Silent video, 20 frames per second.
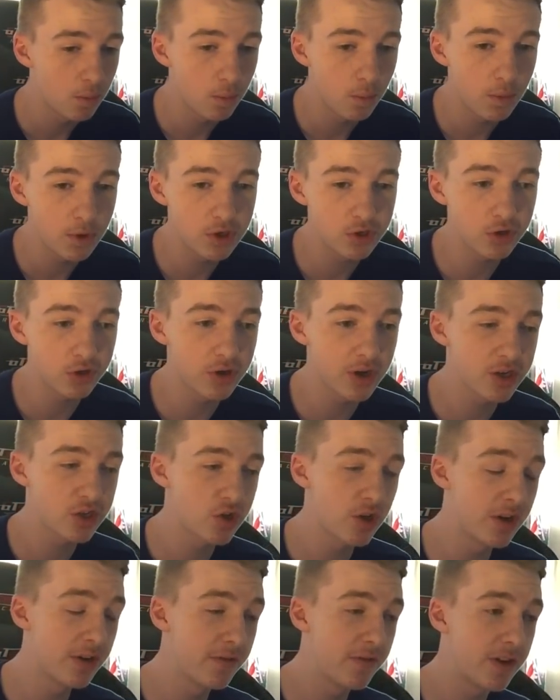which could get
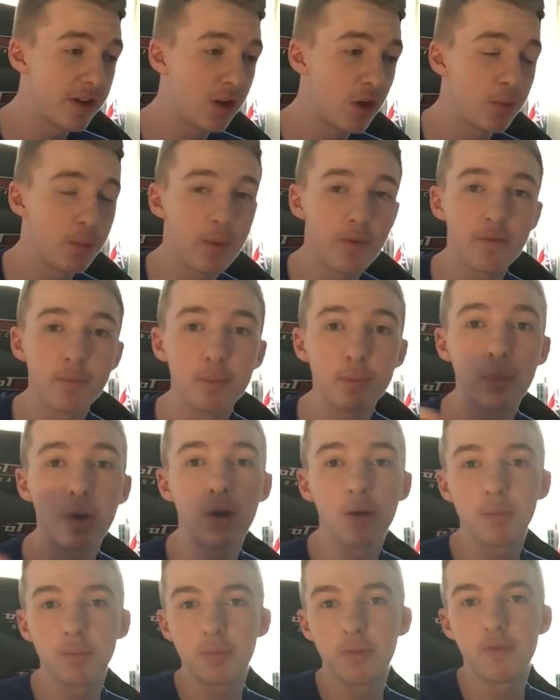straight in the video, but,
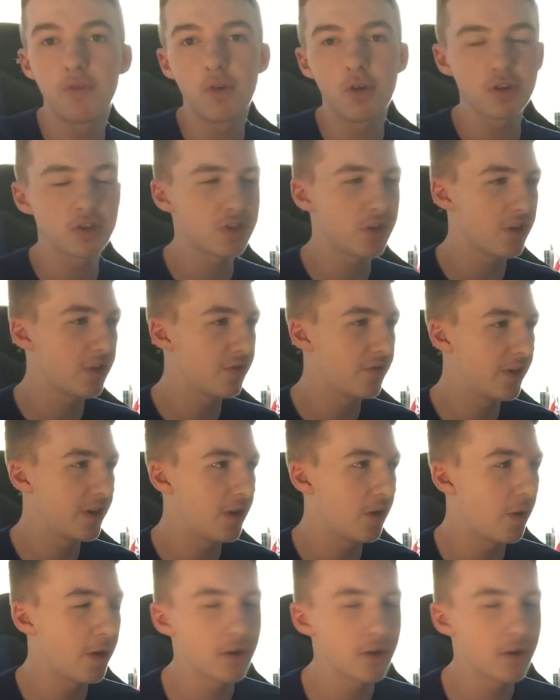but before I start this video,